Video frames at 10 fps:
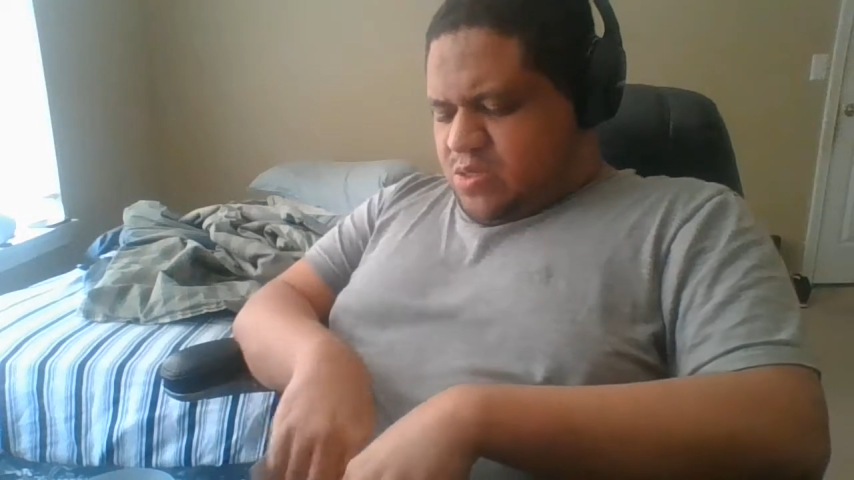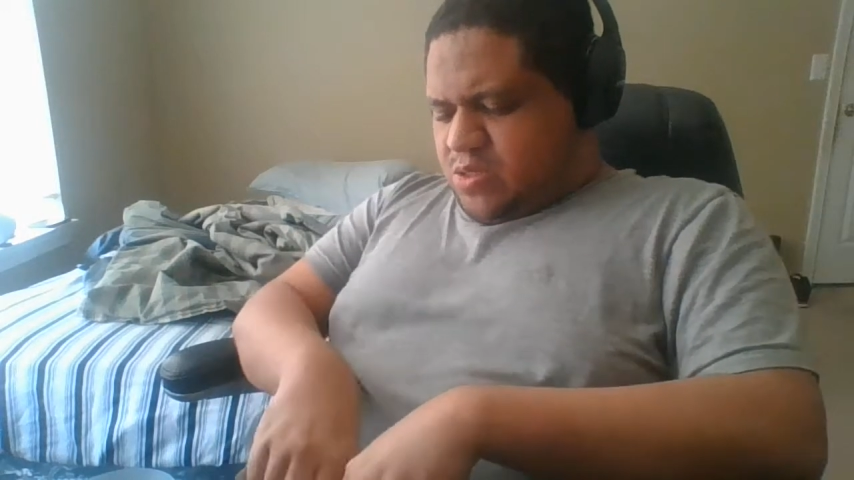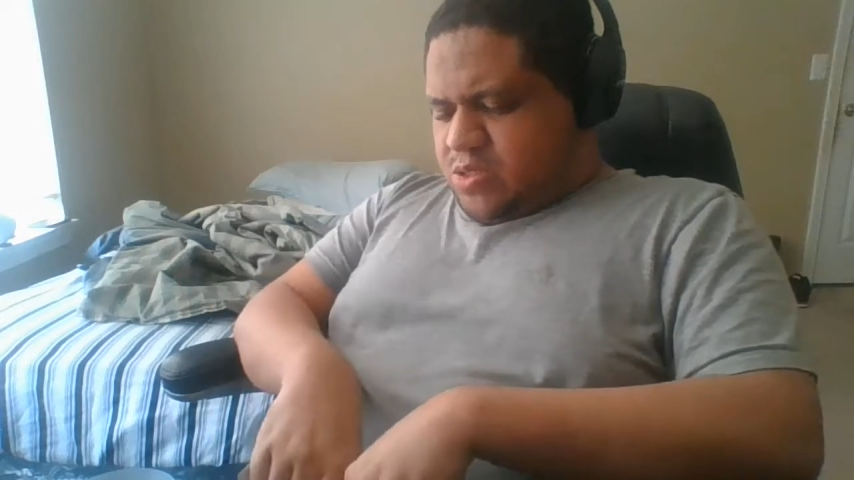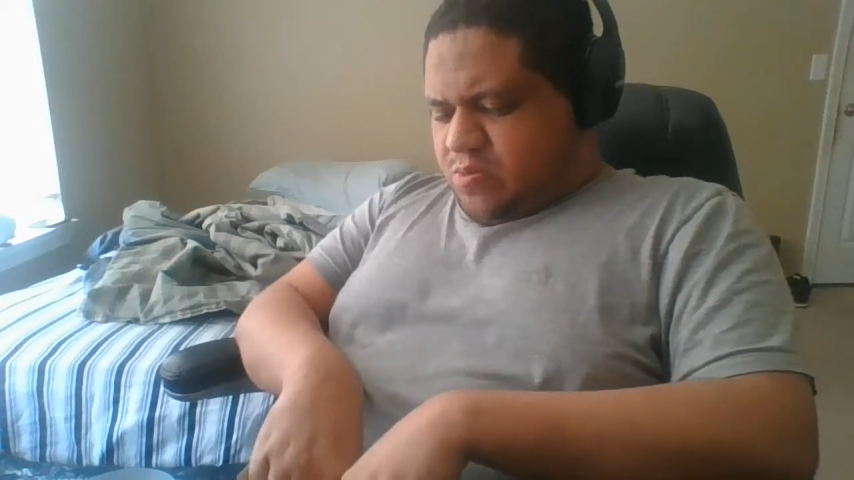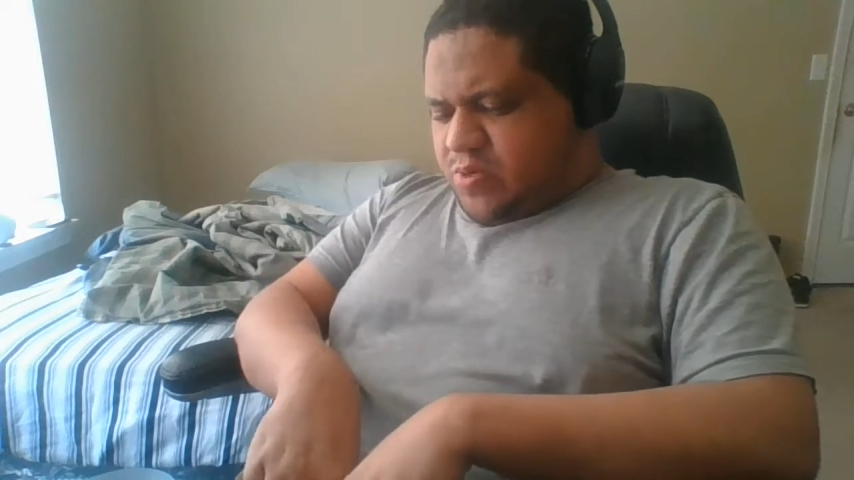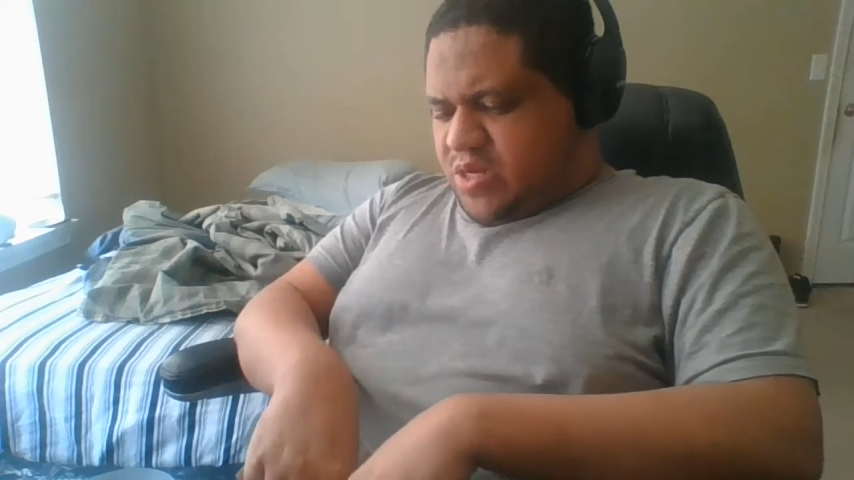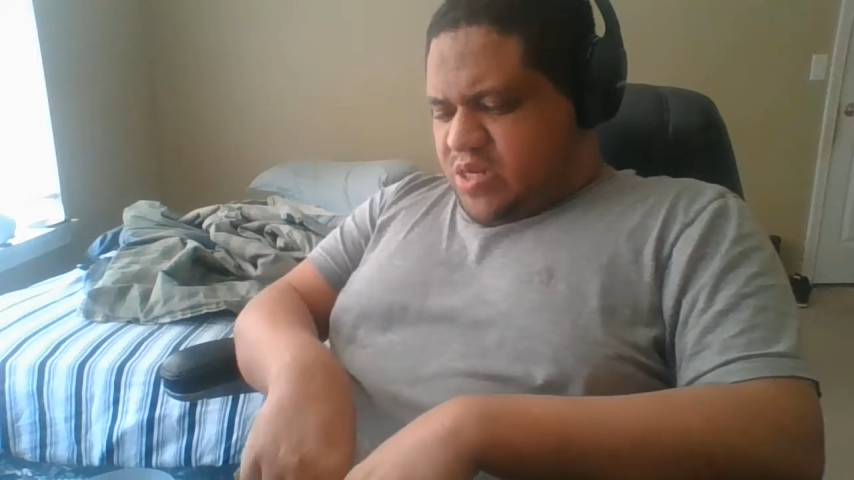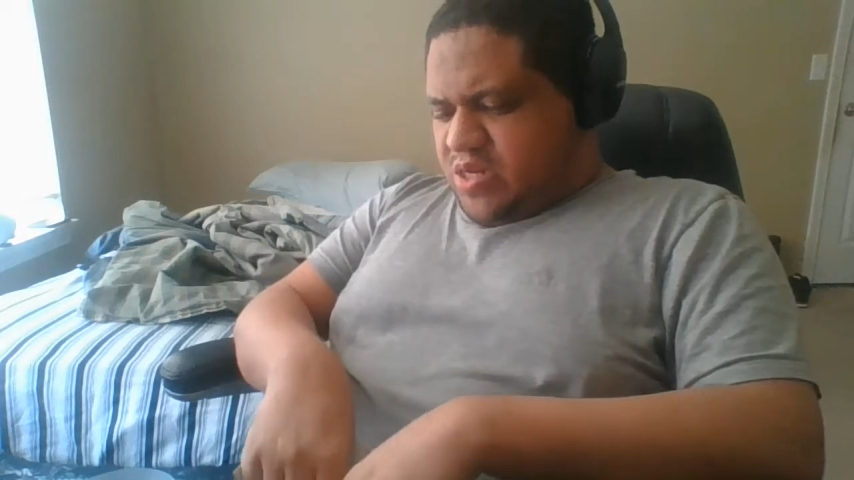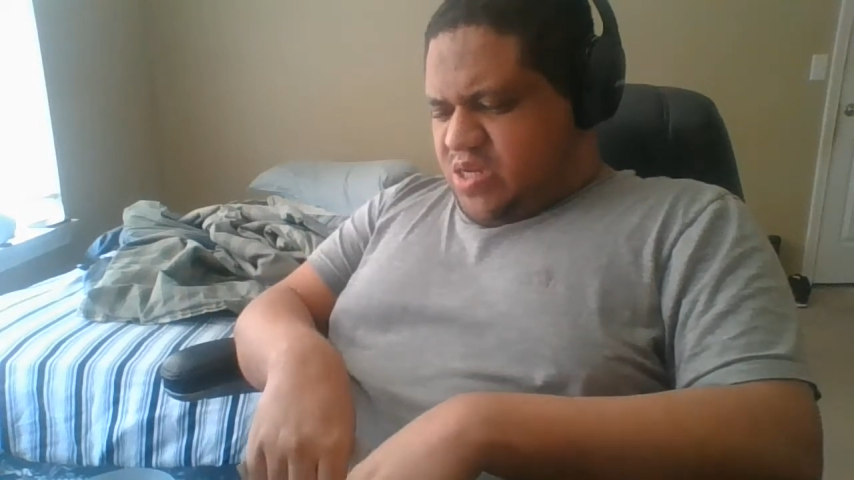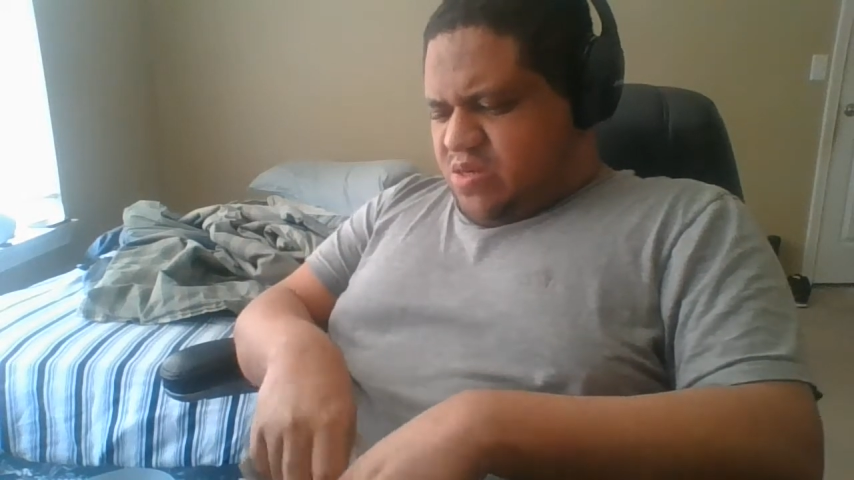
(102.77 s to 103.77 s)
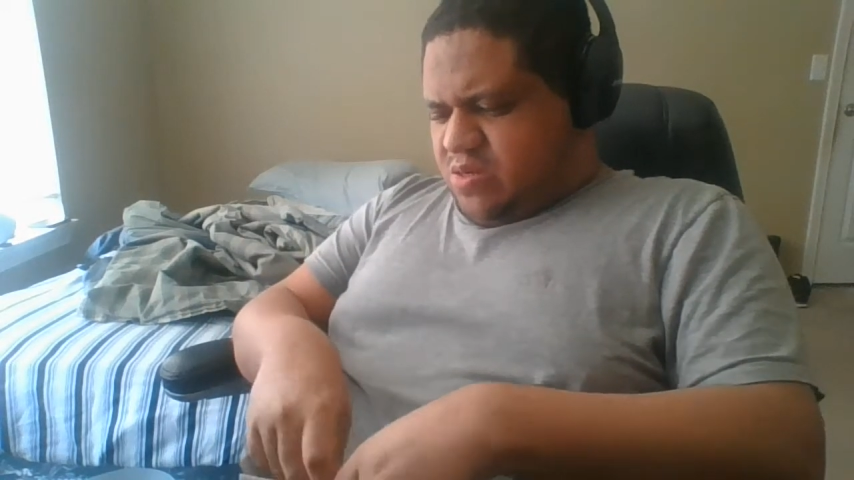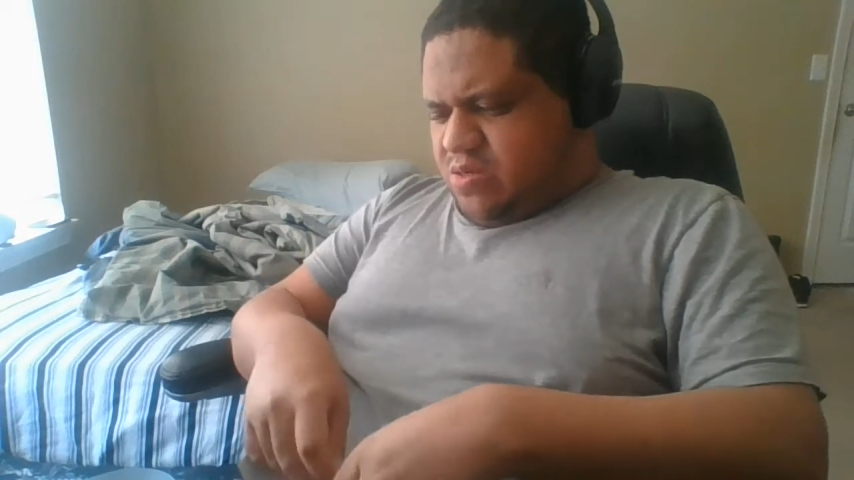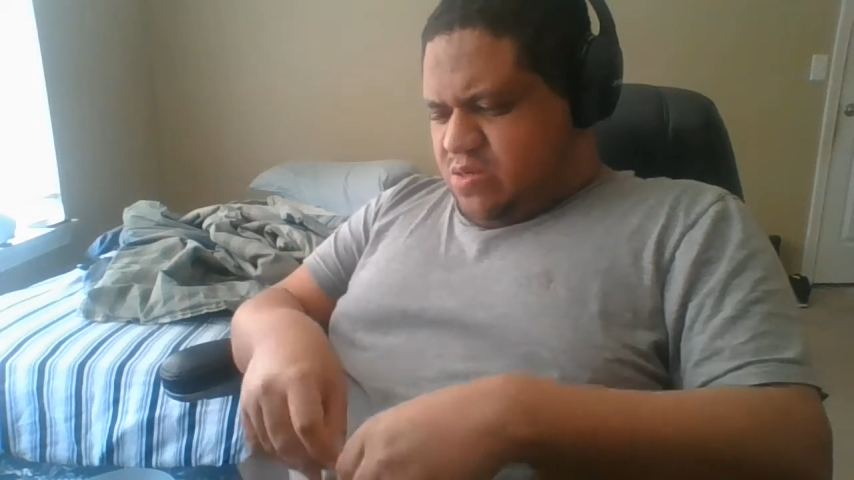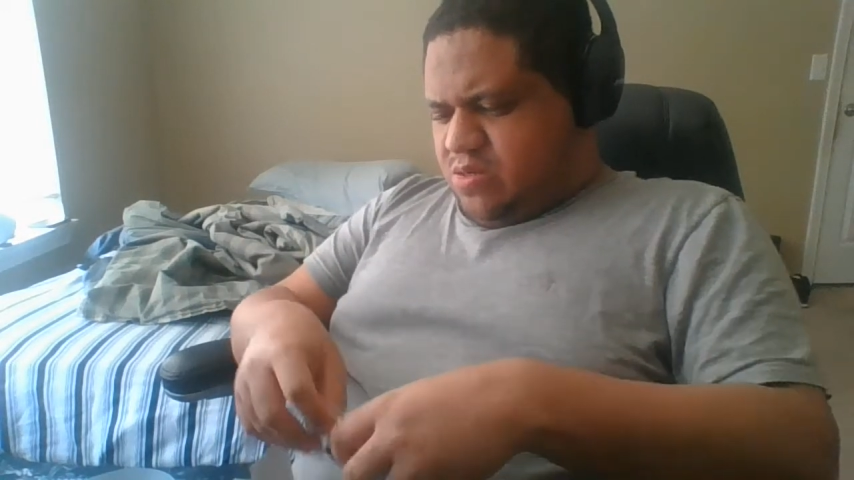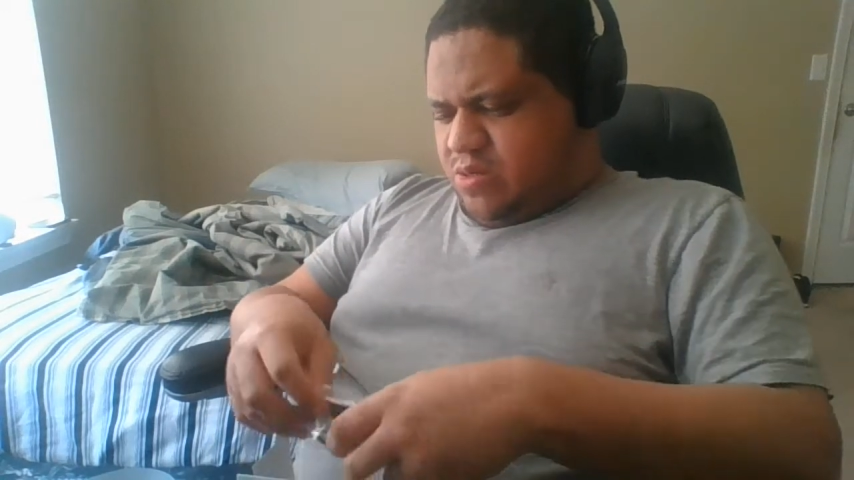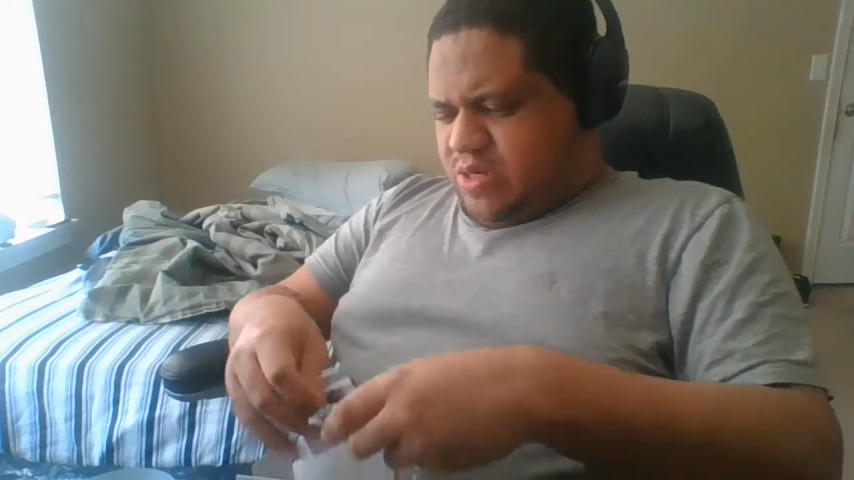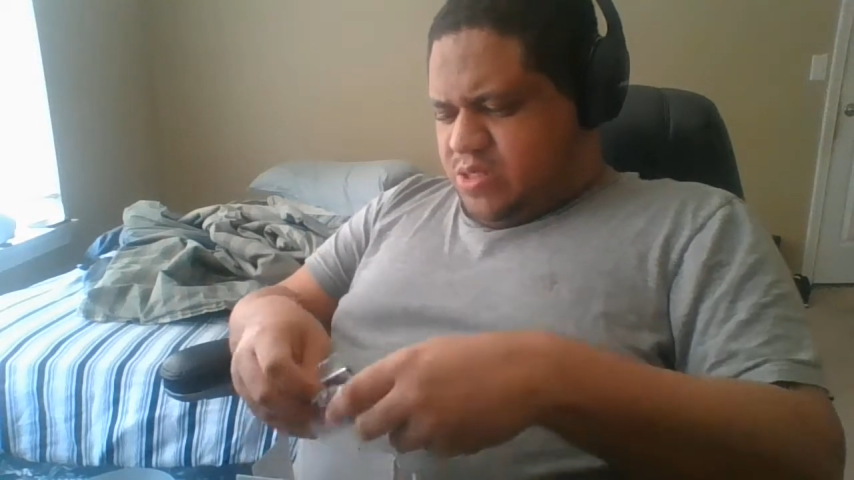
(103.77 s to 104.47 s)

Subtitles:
See what we get in here. All right,